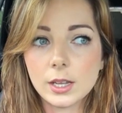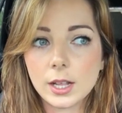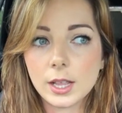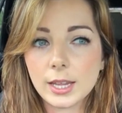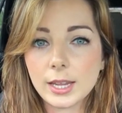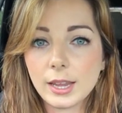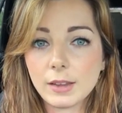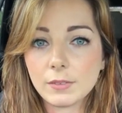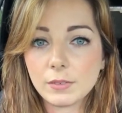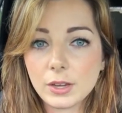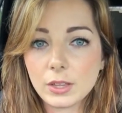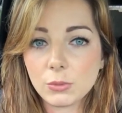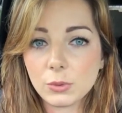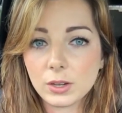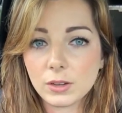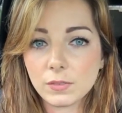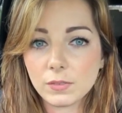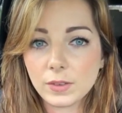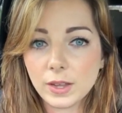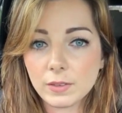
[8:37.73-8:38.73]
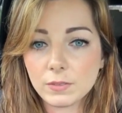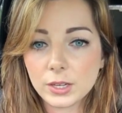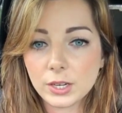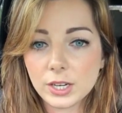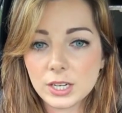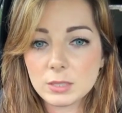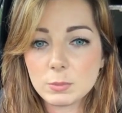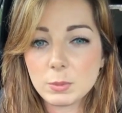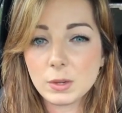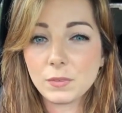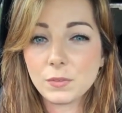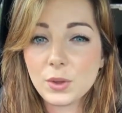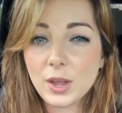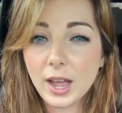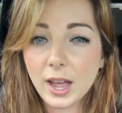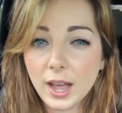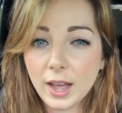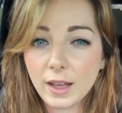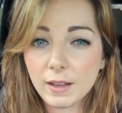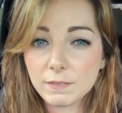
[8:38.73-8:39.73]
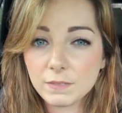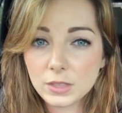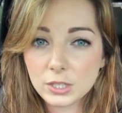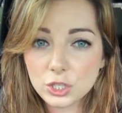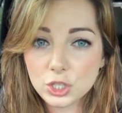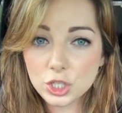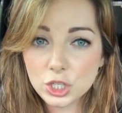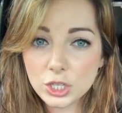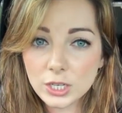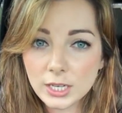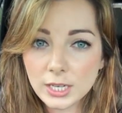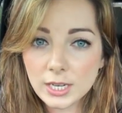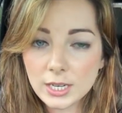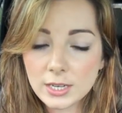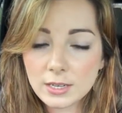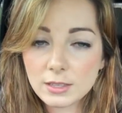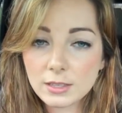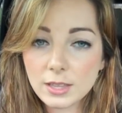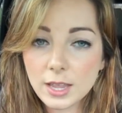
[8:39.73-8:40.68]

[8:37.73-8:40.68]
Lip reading: like every 3 to 5 years, but if you have the gene,